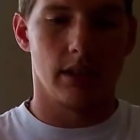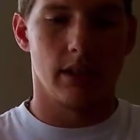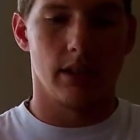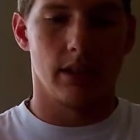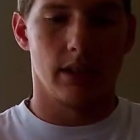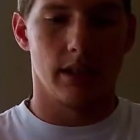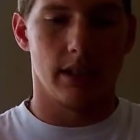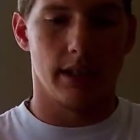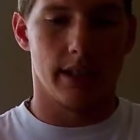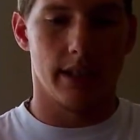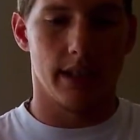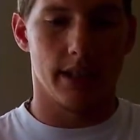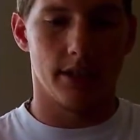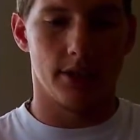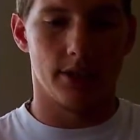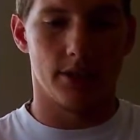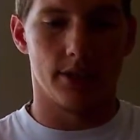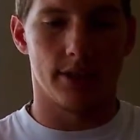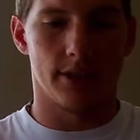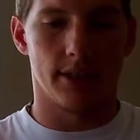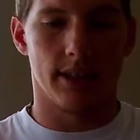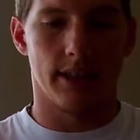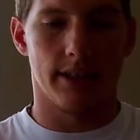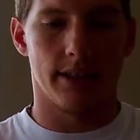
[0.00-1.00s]
And
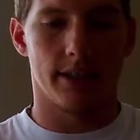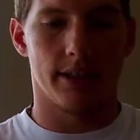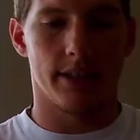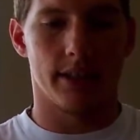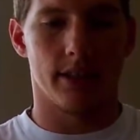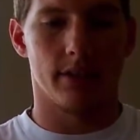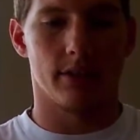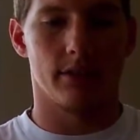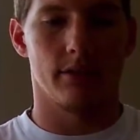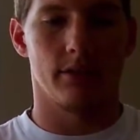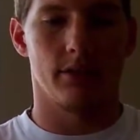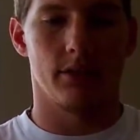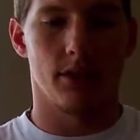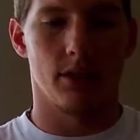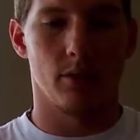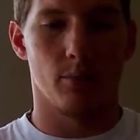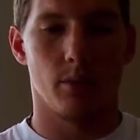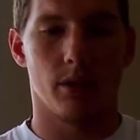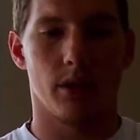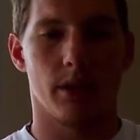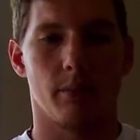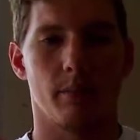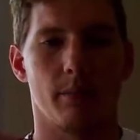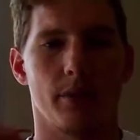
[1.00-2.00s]
slide it down to the
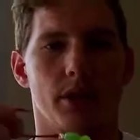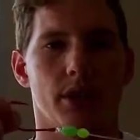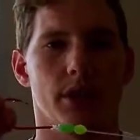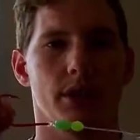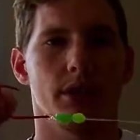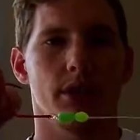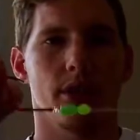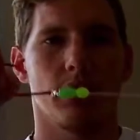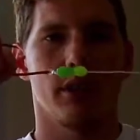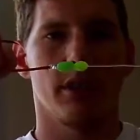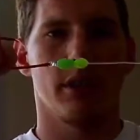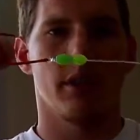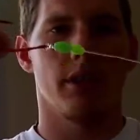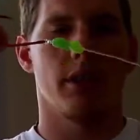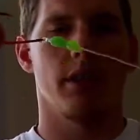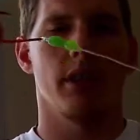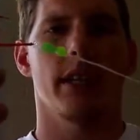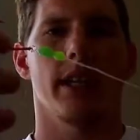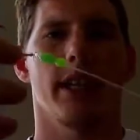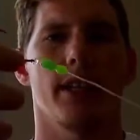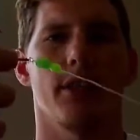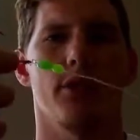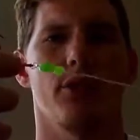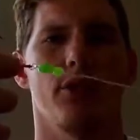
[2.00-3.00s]
bottom. Just so you can
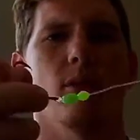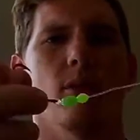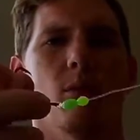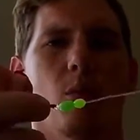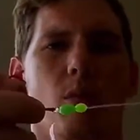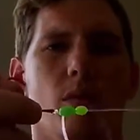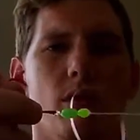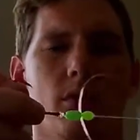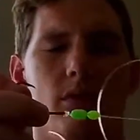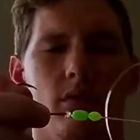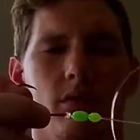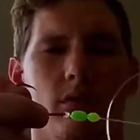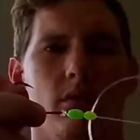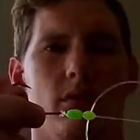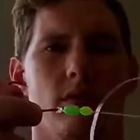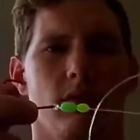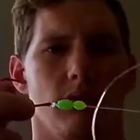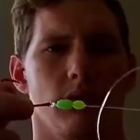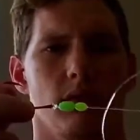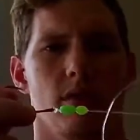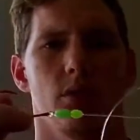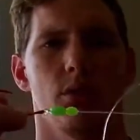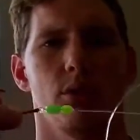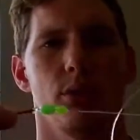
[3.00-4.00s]
use
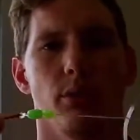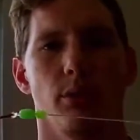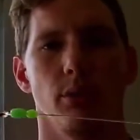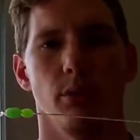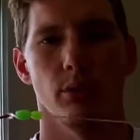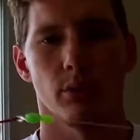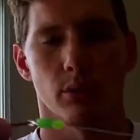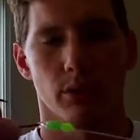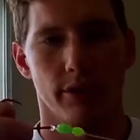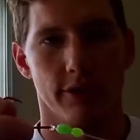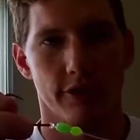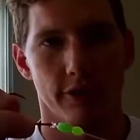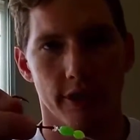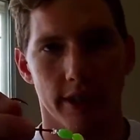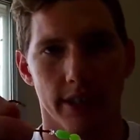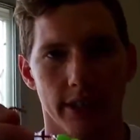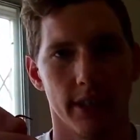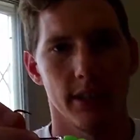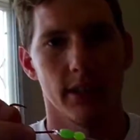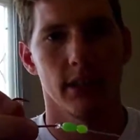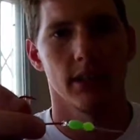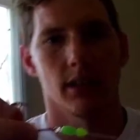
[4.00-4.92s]
2 or 3.